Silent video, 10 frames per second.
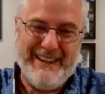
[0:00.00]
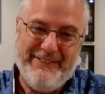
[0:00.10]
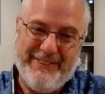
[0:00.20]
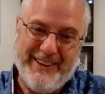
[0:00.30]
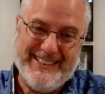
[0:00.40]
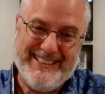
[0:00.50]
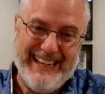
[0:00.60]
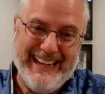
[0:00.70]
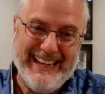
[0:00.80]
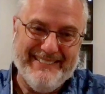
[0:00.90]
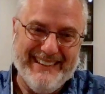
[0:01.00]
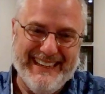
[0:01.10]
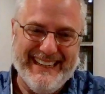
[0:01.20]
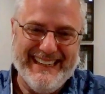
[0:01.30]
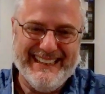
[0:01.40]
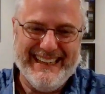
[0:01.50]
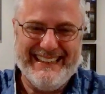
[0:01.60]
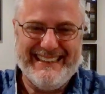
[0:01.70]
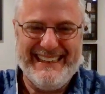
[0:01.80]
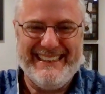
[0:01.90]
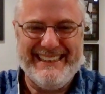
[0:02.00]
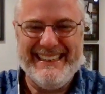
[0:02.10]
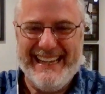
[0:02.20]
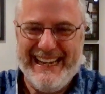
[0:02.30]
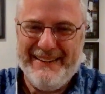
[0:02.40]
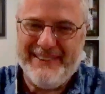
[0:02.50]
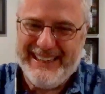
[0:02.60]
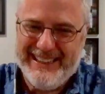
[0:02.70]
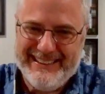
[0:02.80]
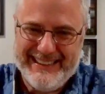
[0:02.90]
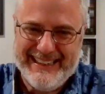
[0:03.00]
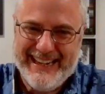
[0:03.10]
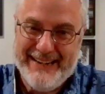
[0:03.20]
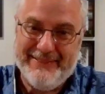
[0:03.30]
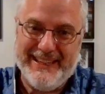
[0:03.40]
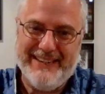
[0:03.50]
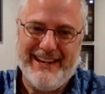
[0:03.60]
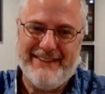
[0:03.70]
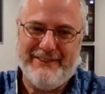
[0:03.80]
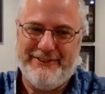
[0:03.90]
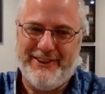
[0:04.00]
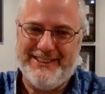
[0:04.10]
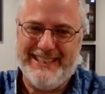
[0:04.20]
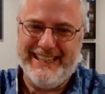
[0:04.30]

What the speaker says: first day, man. Like didn't anybody ever have a first day on